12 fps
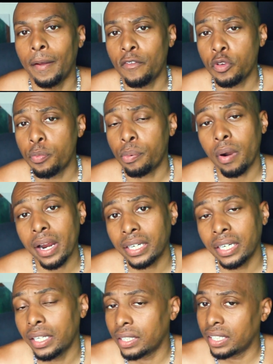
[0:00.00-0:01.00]
if you're
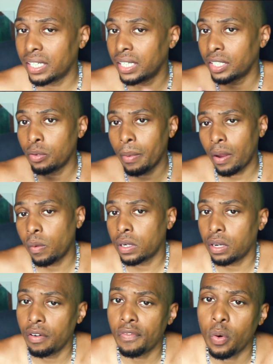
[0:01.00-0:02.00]
pregnant, then you might
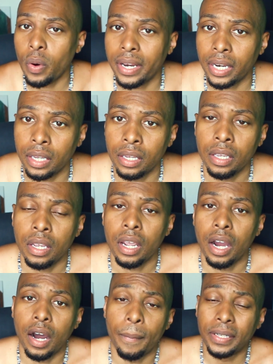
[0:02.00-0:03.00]
want to avoid it,
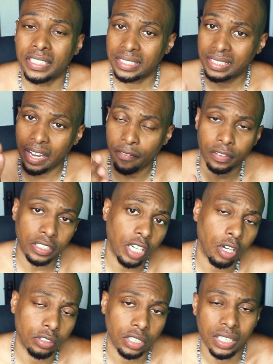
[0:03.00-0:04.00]
but definitely
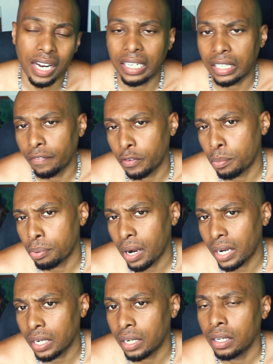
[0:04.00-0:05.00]
talk to your doctor if you're
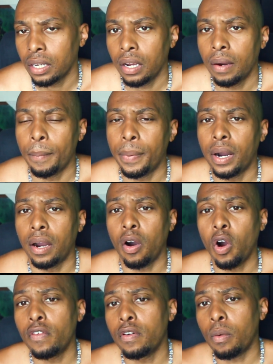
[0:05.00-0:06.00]
pregnant. But
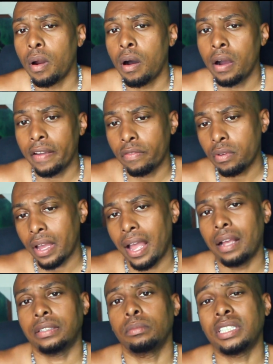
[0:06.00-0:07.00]
overall, if you can
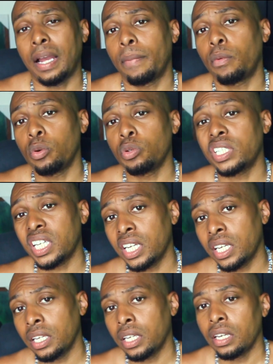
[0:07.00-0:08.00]
have some type of
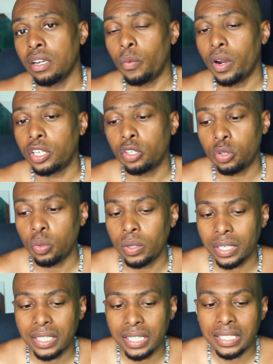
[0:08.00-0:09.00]
routine where you're
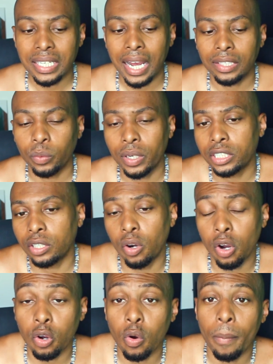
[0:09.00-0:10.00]
doing a detox, where it's an
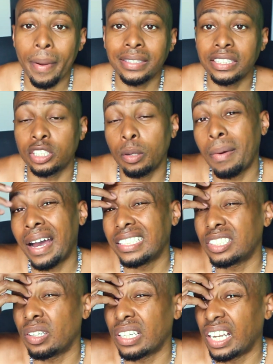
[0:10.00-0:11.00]
ongoing basis, your
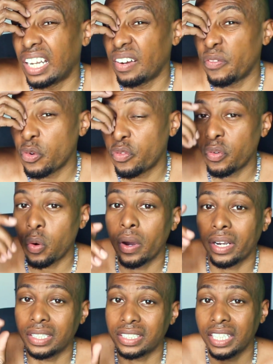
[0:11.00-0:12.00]
body's going to love you for
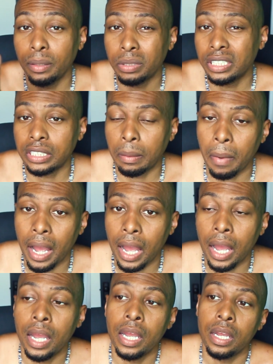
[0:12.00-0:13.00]
it. Because keep this in
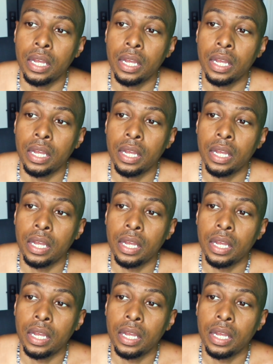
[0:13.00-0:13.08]
mind,